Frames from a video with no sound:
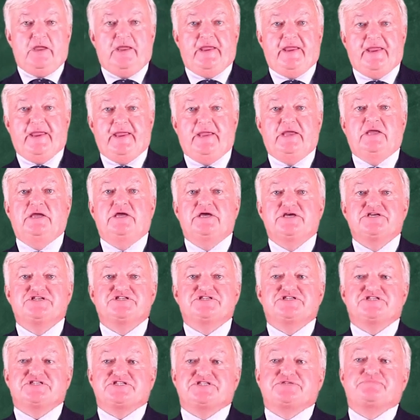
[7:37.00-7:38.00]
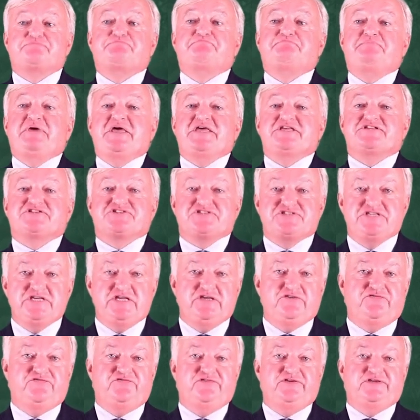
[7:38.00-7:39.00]
a
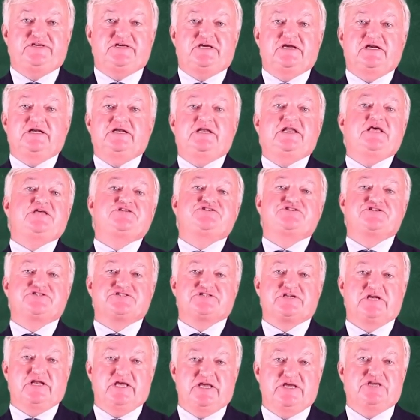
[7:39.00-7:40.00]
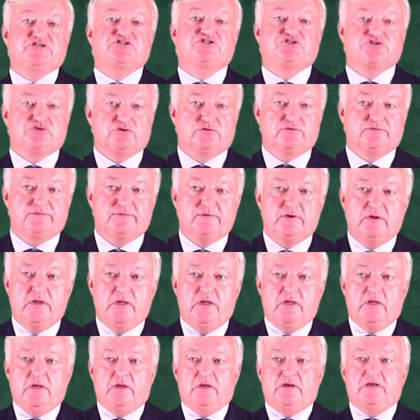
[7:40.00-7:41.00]
specific legislation
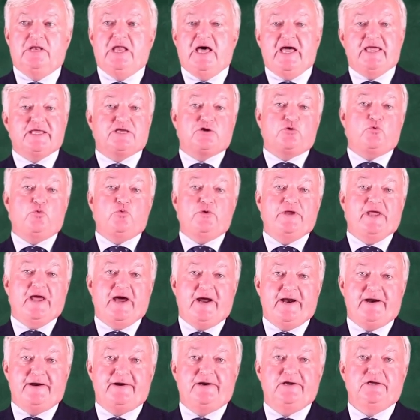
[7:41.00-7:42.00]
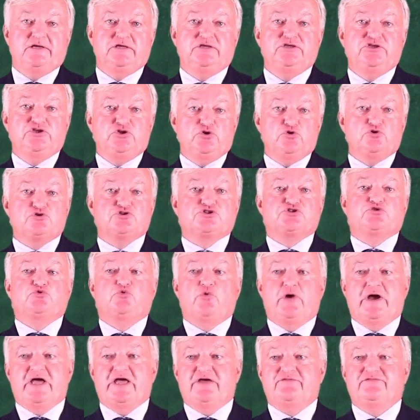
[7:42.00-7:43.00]
like we are used
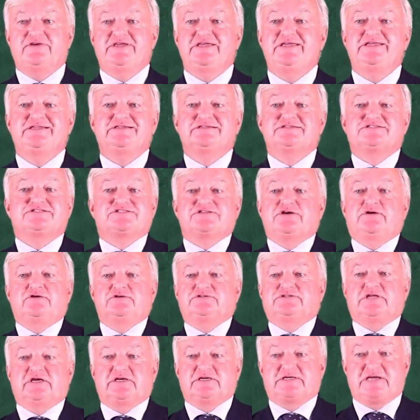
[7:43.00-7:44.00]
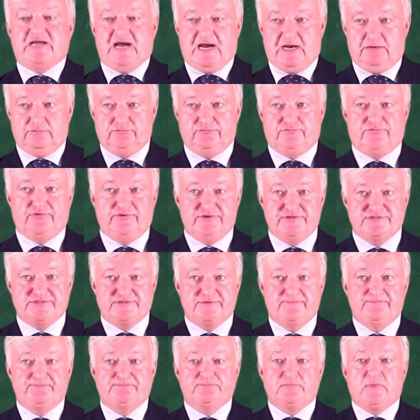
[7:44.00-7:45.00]
to have in certain
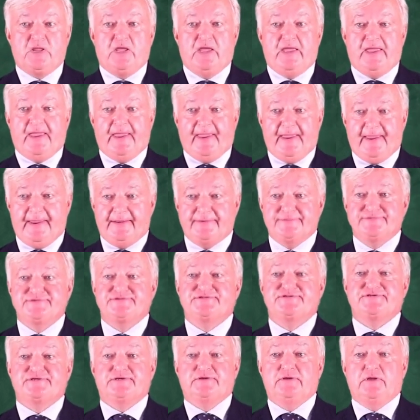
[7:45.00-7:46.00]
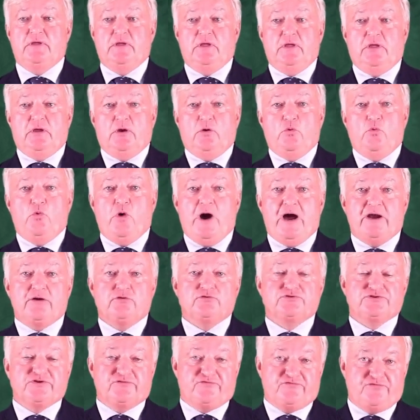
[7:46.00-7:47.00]
countries. And one
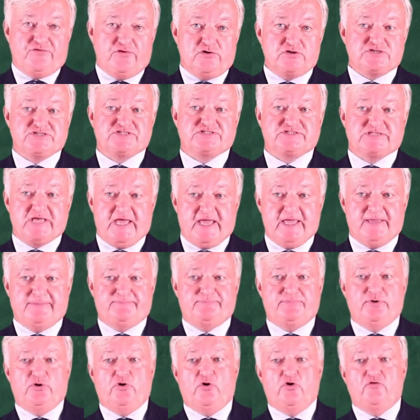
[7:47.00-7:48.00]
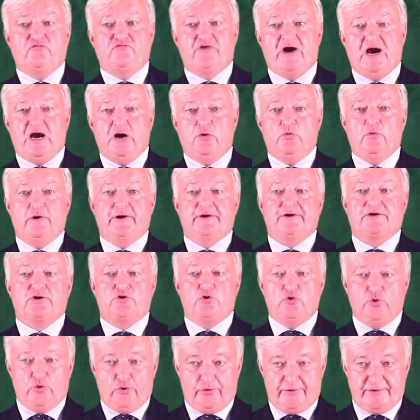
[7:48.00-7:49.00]
of the first steps of our
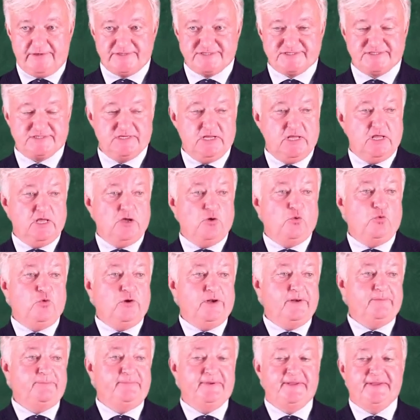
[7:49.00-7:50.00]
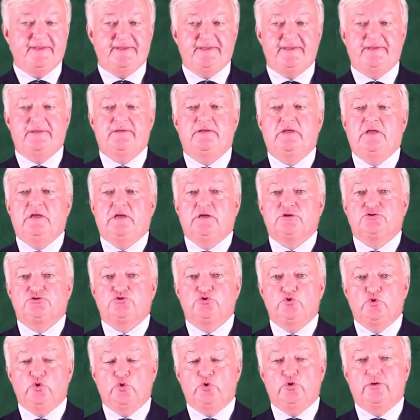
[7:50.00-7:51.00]
course will be
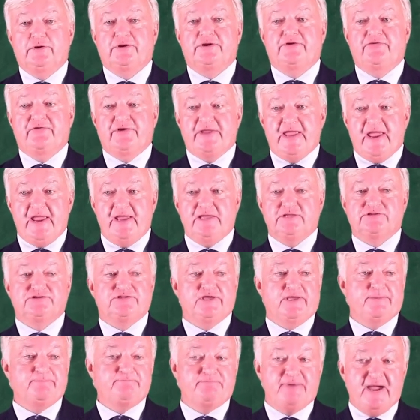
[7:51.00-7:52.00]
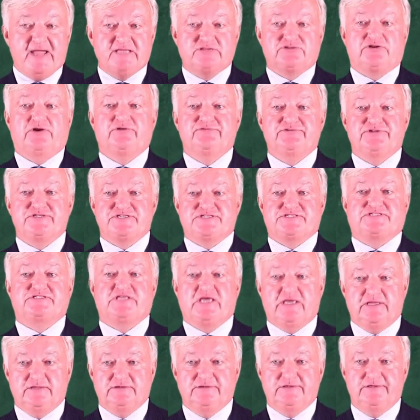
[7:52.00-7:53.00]
to create a better
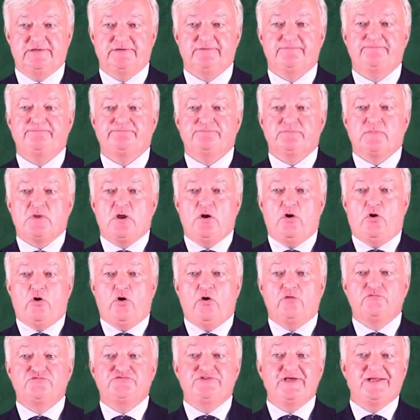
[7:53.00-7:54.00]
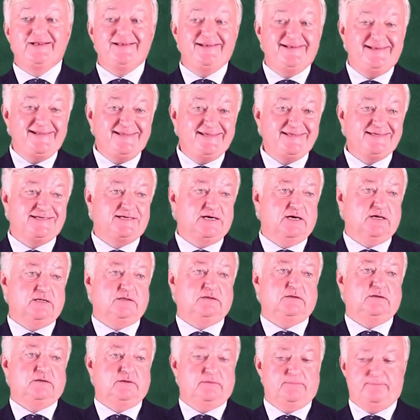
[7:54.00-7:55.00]
understanding of the
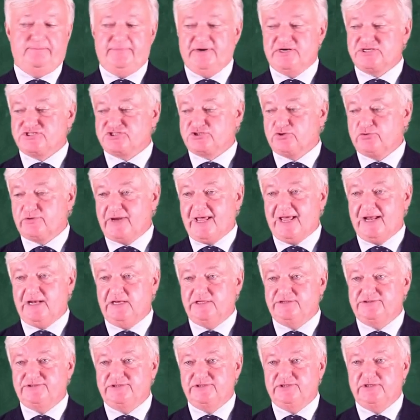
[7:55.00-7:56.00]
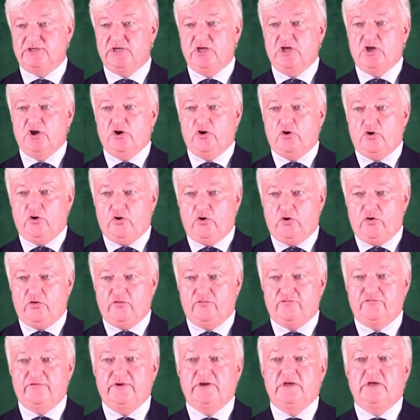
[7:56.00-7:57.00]
legal personality
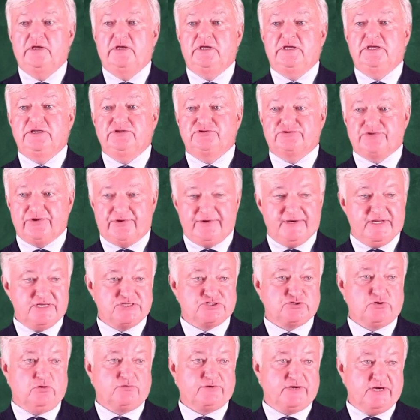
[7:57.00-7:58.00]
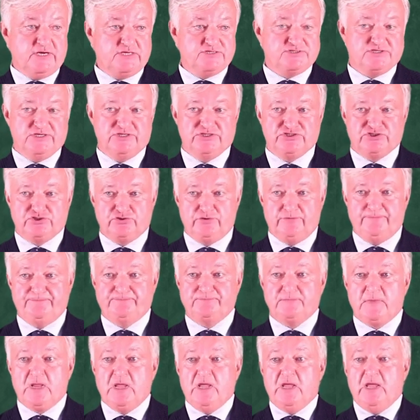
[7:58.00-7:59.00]
of international
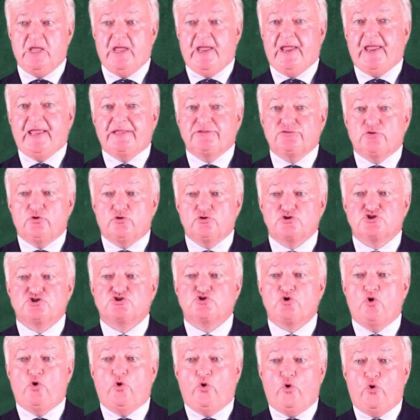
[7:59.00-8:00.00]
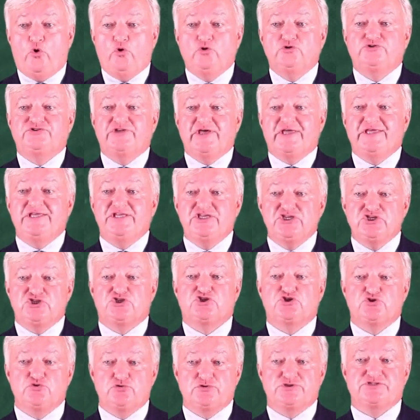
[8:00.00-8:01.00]
organization, and also all the
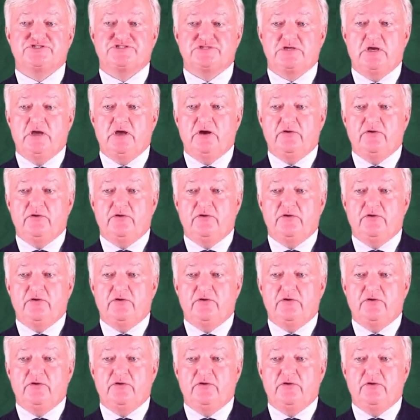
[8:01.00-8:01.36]
issues